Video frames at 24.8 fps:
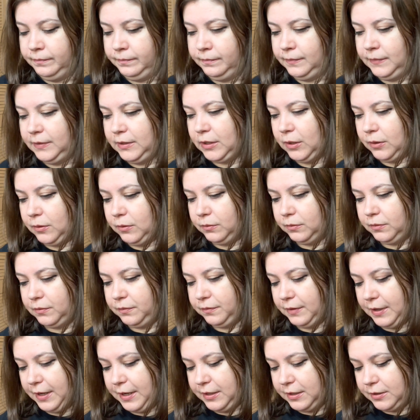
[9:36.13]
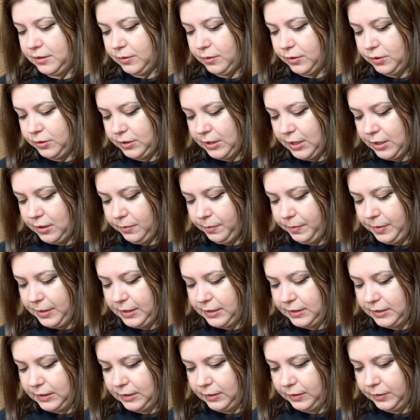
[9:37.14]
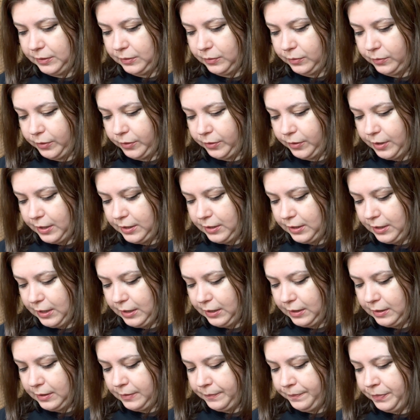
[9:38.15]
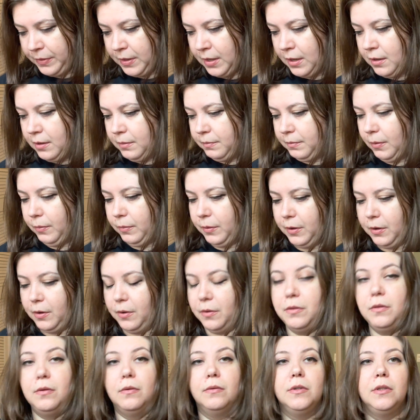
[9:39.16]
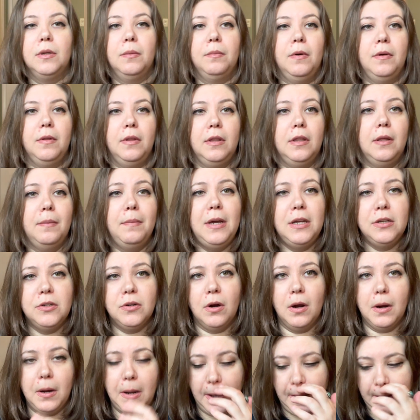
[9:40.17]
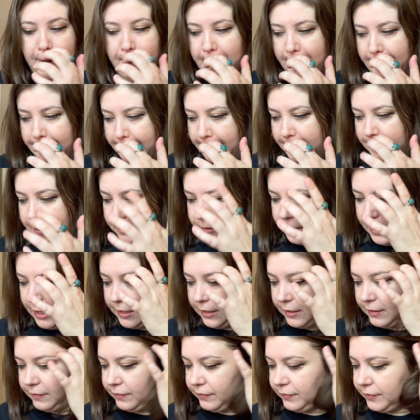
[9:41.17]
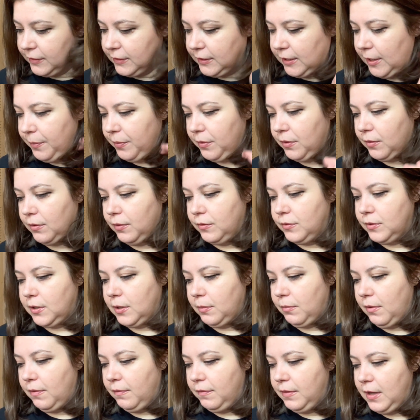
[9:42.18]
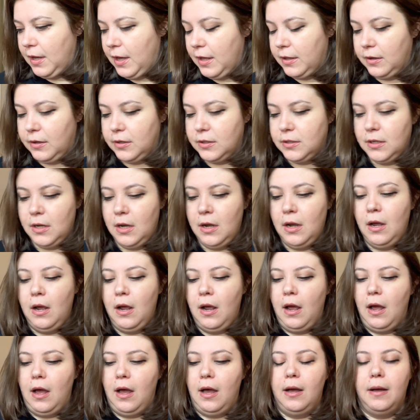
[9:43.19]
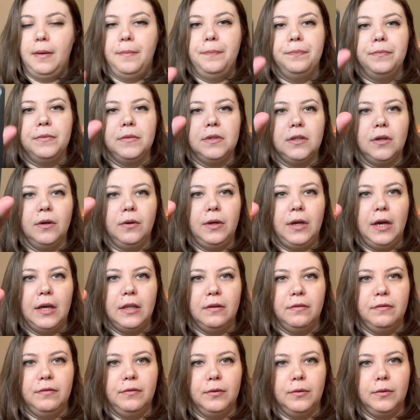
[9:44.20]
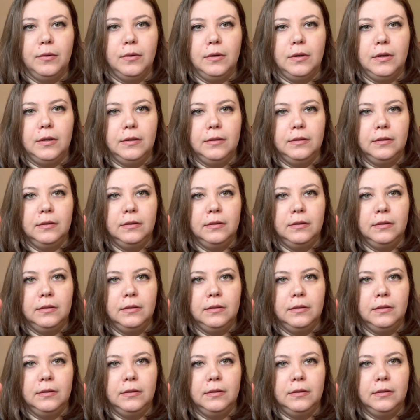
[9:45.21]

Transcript: don't find it. So it'll be still in order, I think. But we'll go through some of the major arcana, and then I'll kind of slip through some of the others. So yeah, the full,